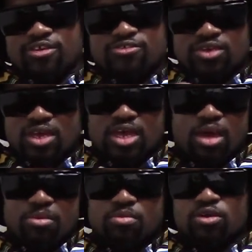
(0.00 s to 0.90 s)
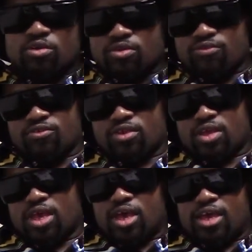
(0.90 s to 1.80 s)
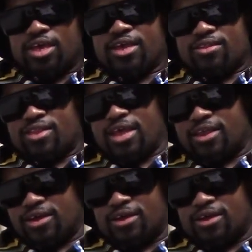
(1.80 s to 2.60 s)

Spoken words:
I said, comment below. Don't forget that